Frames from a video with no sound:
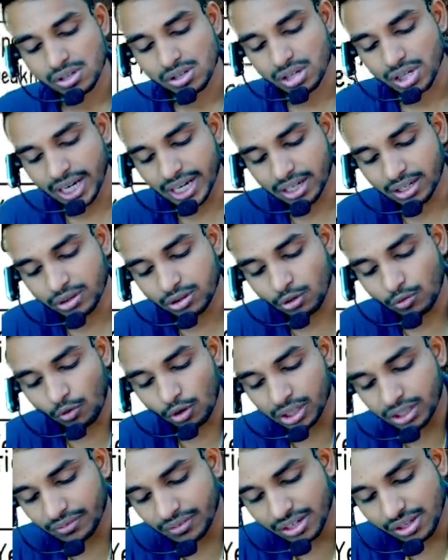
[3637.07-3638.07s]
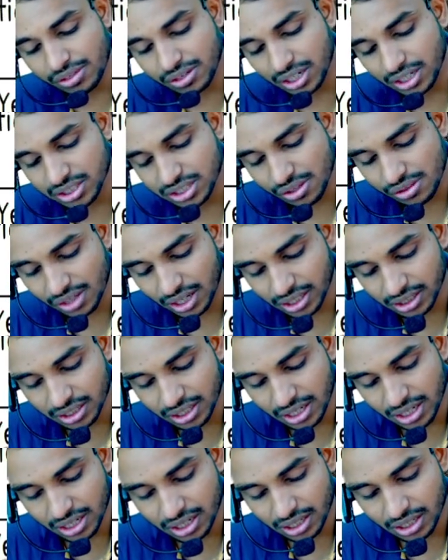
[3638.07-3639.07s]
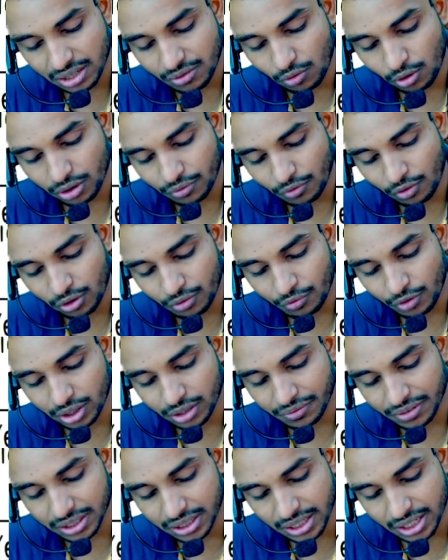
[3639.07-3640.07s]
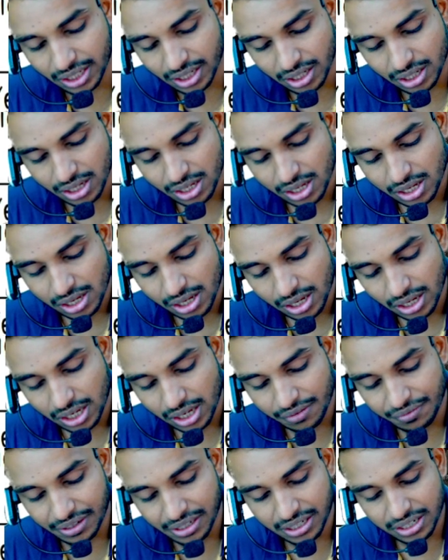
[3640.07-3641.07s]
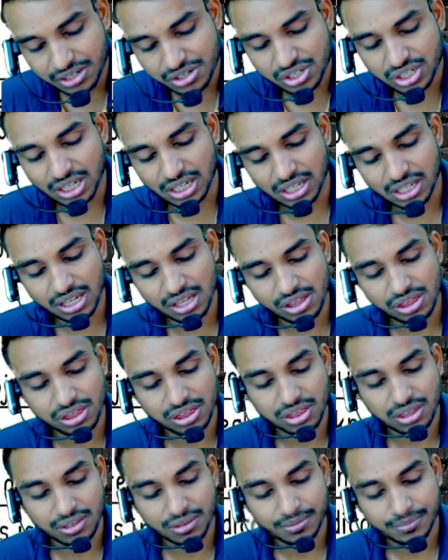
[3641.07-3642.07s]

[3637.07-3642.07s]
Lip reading: right? So whatever instructions are there, whatever there, he will initial his